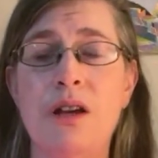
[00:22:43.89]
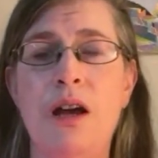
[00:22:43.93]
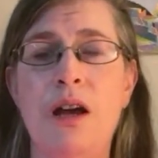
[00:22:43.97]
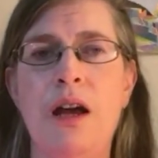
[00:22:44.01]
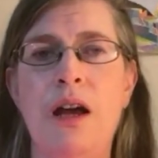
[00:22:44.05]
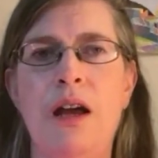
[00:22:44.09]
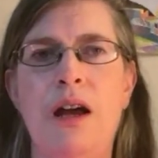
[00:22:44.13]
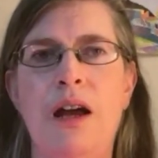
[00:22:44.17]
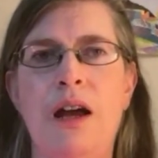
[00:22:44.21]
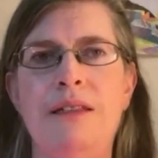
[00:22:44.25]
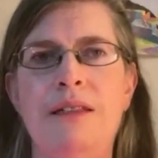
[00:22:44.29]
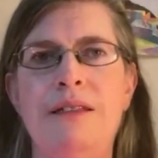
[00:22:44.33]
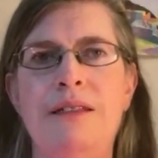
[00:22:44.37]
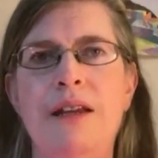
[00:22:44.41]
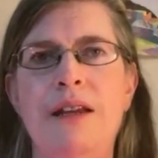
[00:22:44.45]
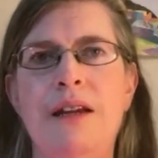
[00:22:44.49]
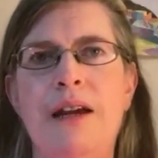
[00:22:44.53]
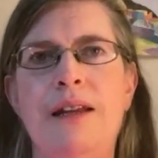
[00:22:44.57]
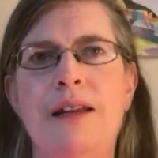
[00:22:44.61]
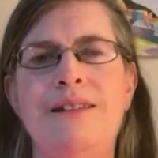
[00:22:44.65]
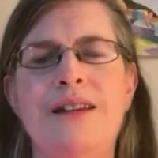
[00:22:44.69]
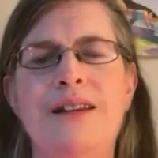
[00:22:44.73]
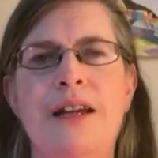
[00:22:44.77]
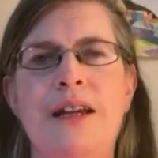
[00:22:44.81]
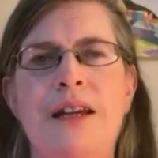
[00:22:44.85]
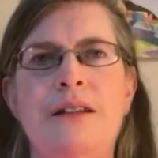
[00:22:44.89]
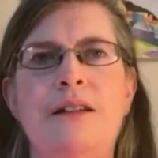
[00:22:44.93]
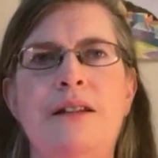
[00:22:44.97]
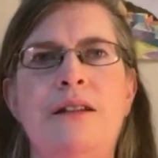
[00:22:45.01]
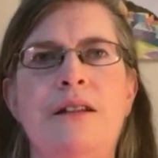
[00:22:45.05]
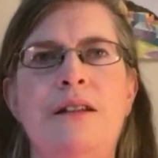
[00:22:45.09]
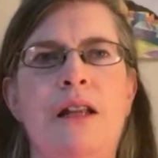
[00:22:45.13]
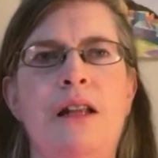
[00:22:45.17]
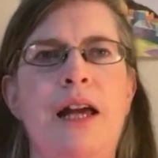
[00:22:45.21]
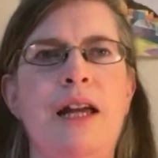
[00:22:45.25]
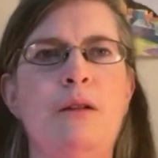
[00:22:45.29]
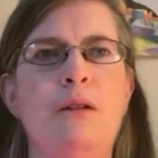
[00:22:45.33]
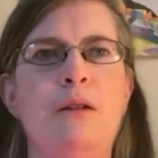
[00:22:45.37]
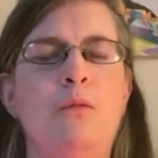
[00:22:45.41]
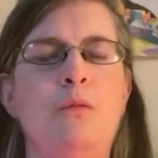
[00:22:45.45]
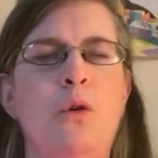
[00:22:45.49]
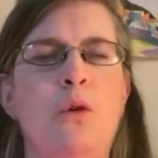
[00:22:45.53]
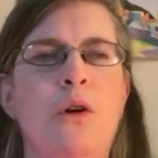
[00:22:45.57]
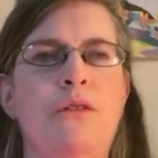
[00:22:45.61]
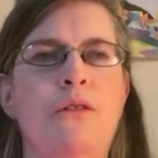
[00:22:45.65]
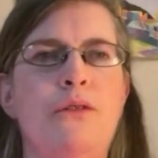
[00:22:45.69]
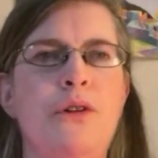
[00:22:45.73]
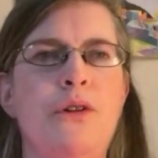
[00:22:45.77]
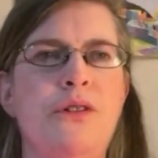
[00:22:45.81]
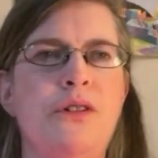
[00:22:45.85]
I think I tended to like more
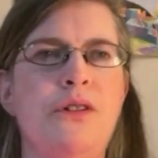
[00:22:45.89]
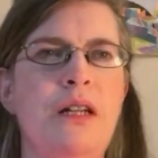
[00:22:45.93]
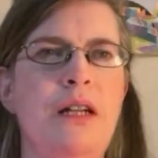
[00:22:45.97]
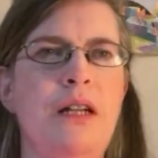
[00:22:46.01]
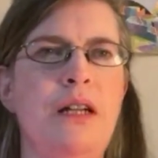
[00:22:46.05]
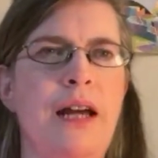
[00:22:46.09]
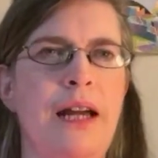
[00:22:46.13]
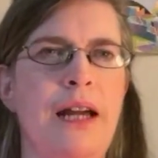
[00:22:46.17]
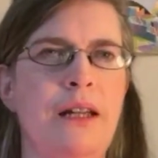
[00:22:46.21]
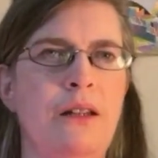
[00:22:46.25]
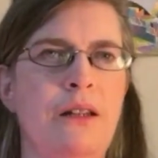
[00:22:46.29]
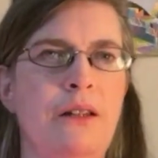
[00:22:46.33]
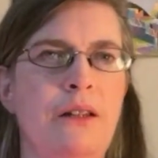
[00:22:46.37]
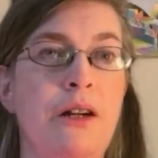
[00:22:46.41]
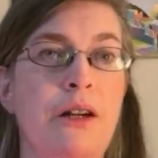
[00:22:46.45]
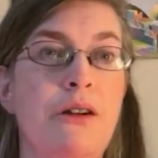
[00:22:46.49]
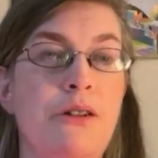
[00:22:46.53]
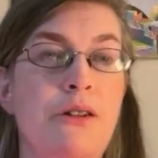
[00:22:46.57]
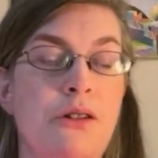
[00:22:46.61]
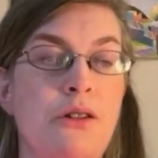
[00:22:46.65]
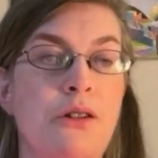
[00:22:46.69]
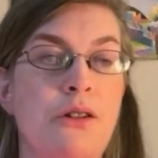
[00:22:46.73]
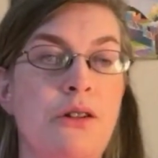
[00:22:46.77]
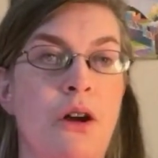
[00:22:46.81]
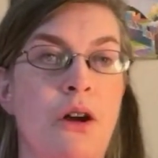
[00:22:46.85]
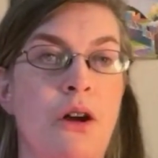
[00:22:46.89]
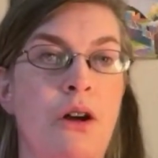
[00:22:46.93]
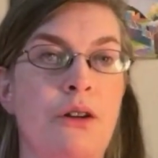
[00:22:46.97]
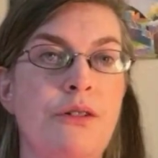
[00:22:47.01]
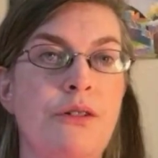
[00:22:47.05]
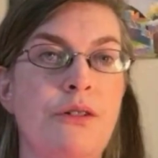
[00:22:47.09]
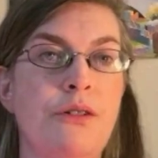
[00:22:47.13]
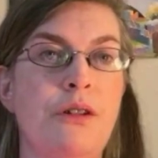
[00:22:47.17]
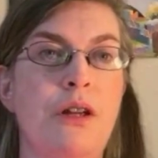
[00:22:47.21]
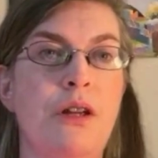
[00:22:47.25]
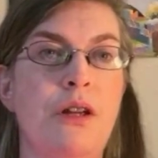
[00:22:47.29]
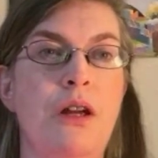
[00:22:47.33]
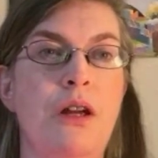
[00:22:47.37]
of Christina Aguilera's songs